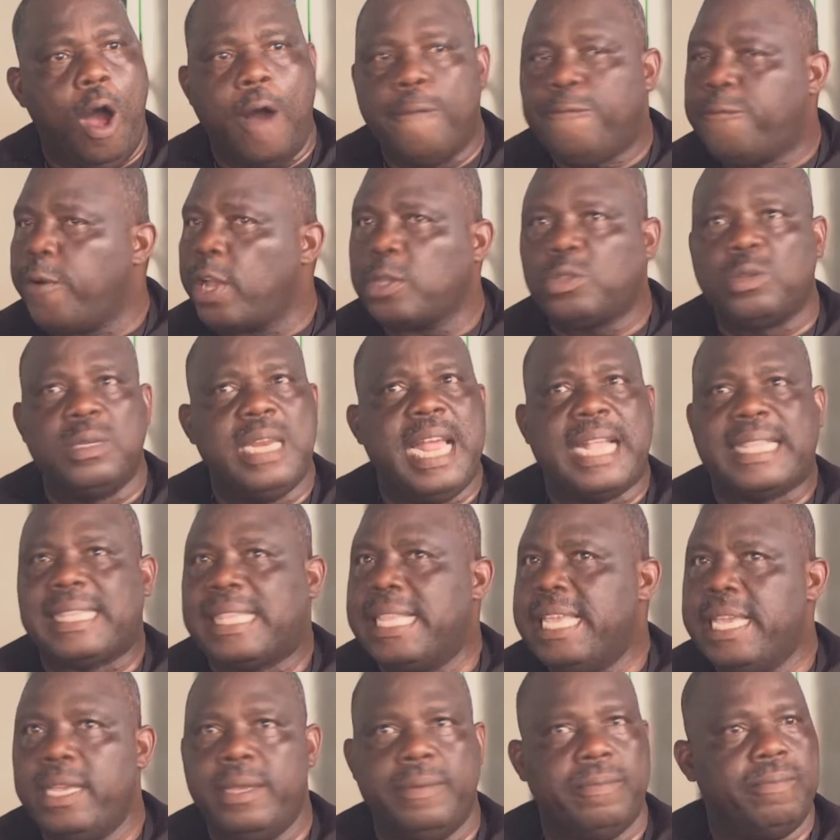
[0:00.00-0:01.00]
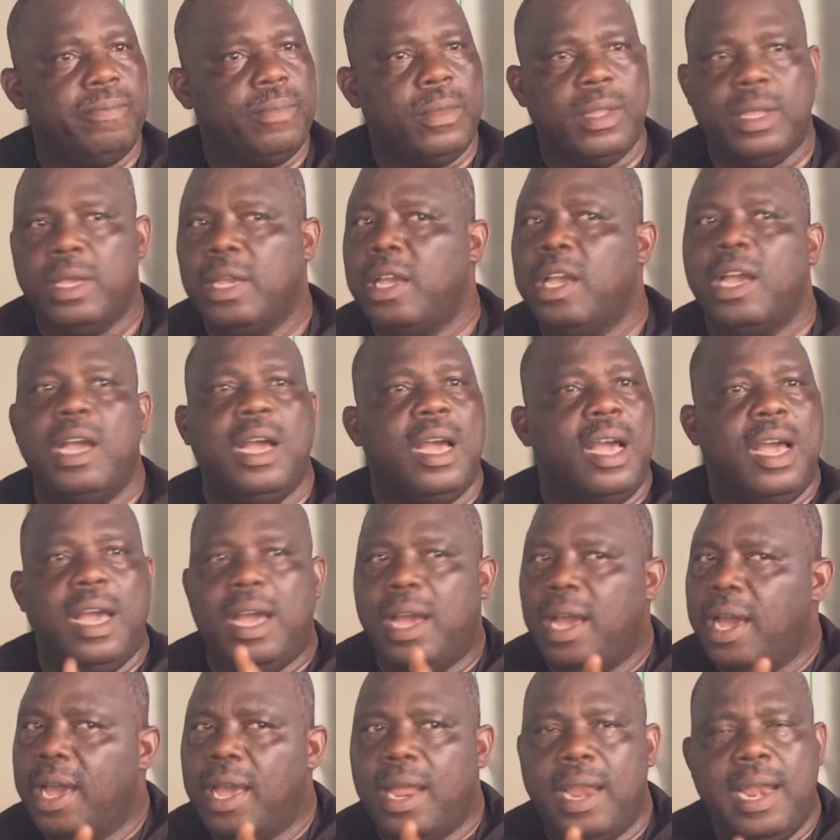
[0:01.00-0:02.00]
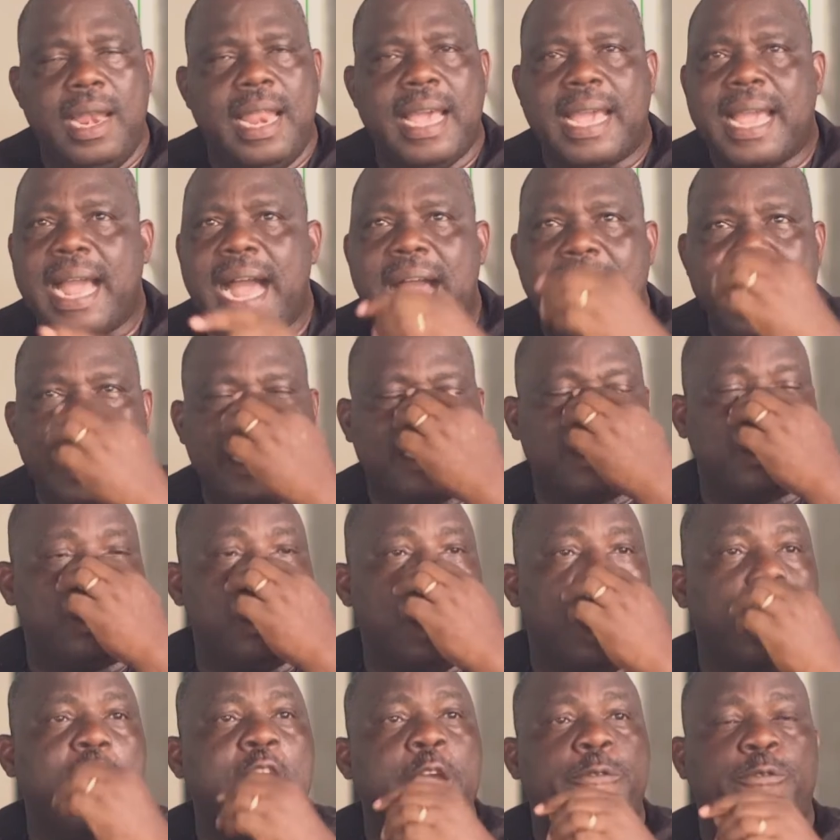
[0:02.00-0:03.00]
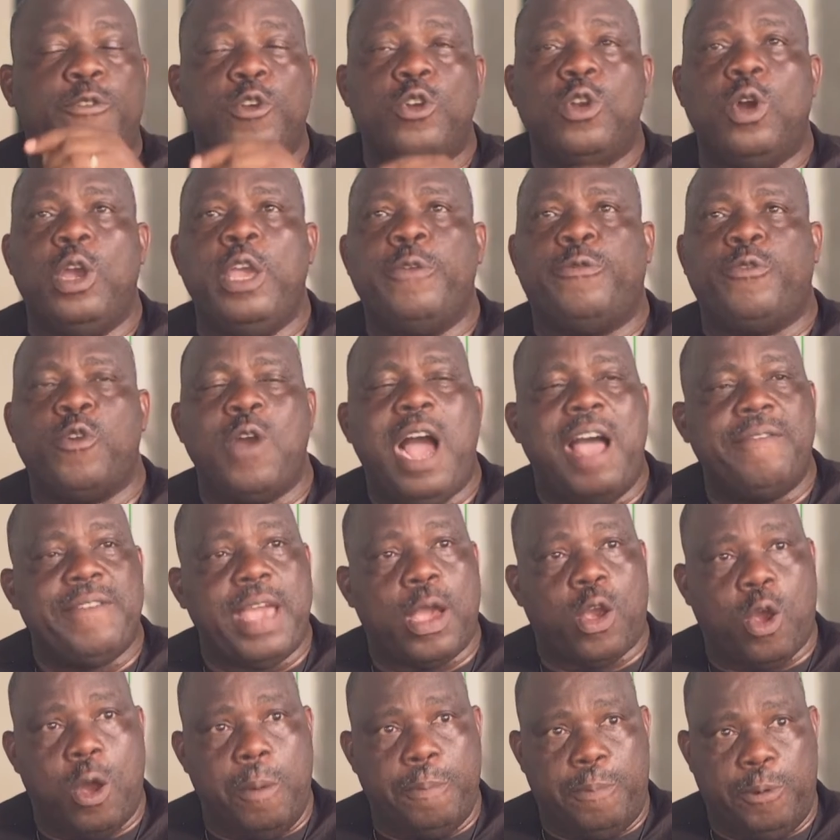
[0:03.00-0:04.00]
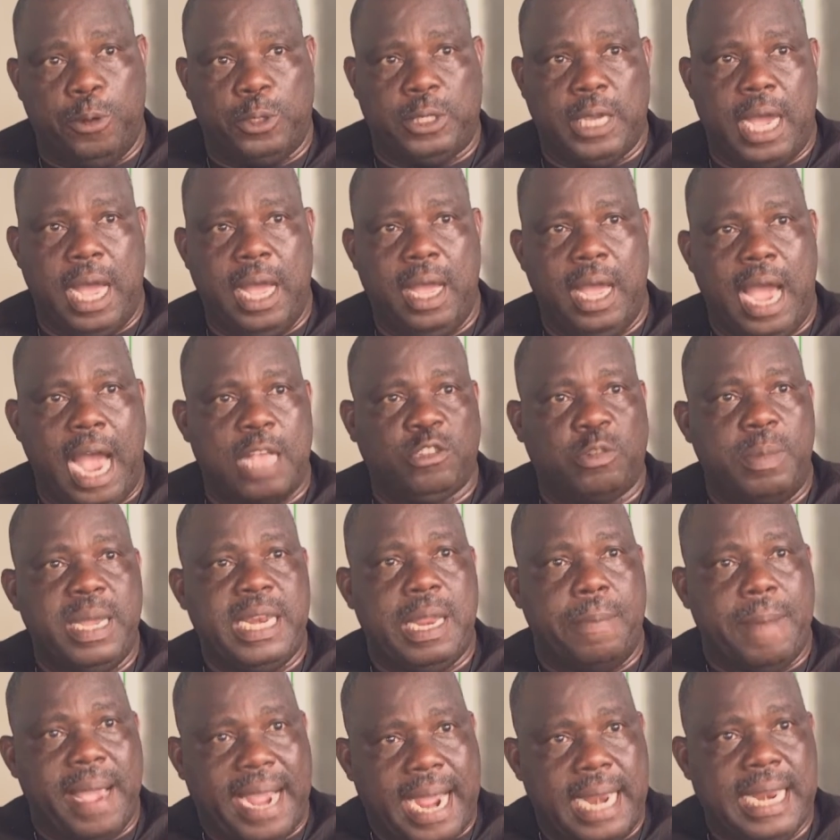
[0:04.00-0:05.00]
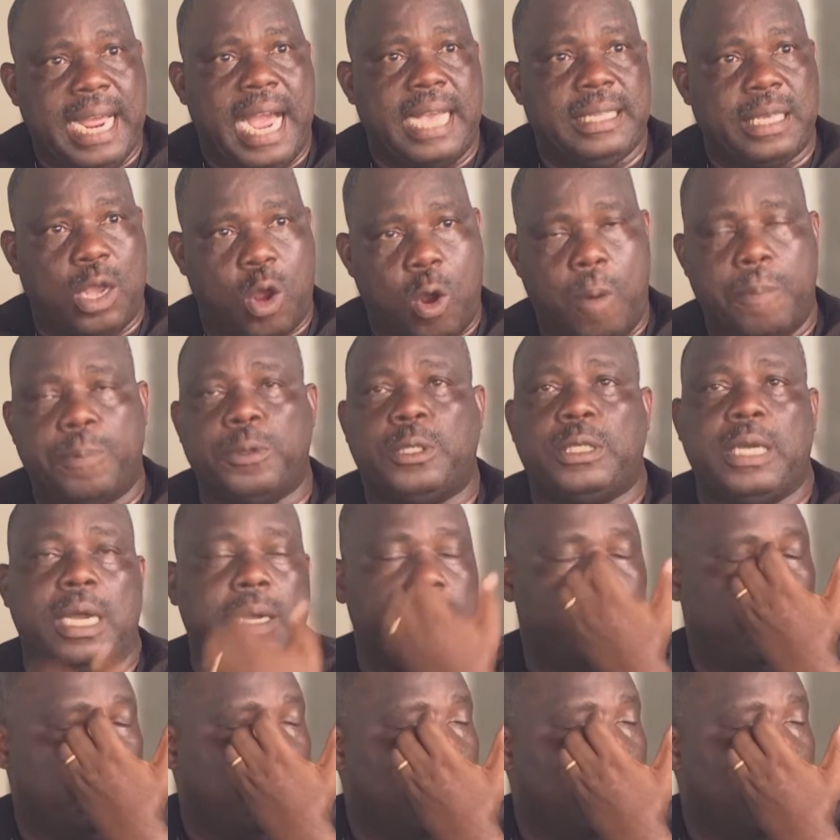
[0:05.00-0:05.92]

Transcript: Unfortunately, the car is not, if you have a computer, assuming the mechanic has a computer,